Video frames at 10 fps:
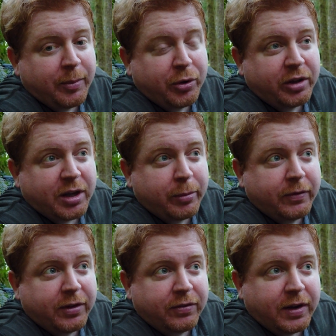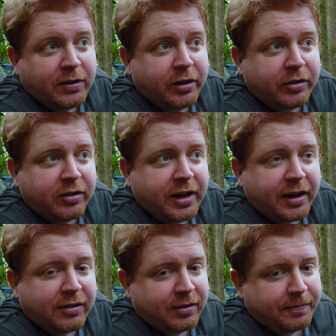I put a couple of his favorite little
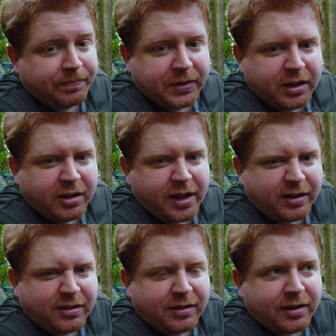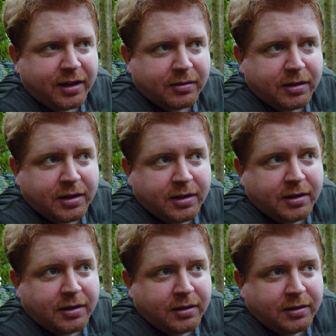snacks. Likes these like
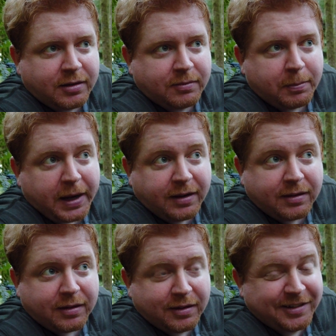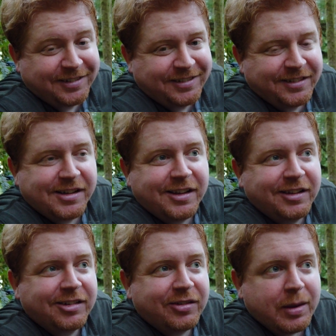mice.
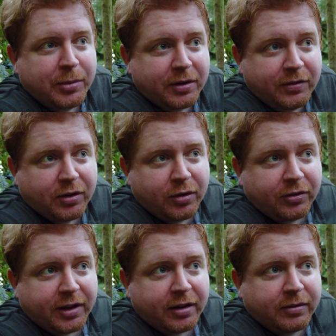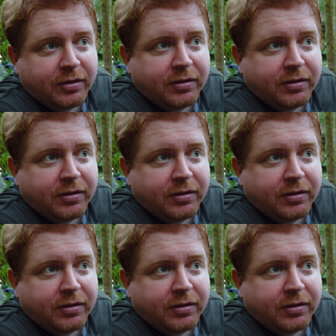So I put a few of those out.